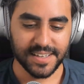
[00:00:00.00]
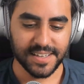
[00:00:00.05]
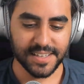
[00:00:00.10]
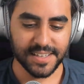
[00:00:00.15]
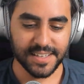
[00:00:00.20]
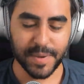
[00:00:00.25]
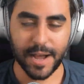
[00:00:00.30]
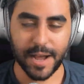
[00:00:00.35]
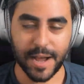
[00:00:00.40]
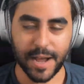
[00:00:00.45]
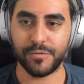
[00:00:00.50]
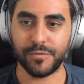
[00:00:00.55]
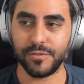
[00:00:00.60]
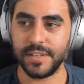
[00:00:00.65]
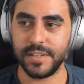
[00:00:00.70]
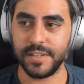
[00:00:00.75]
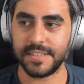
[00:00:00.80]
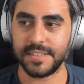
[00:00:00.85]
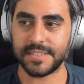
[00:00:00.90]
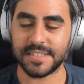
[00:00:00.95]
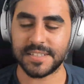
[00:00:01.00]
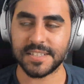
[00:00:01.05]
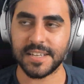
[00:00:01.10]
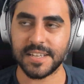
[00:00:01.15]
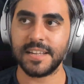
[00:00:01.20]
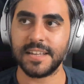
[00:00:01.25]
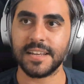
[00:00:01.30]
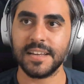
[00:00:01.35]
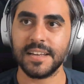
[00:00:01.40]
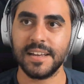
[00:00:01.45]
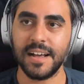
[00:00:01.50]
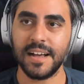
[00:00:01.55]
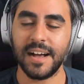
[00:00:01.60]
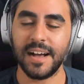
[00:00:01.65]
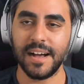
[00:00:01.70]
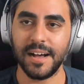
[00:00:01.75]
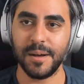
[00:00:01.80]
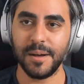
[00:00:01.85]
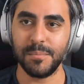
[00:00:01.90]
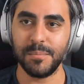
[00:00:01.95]
it's powerful. It's exciting.
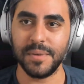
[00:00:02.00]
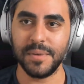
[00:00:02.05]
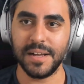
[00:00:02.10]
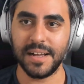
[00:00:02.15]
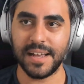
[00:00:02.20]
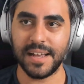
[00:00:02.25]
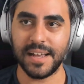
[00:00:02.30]
Um,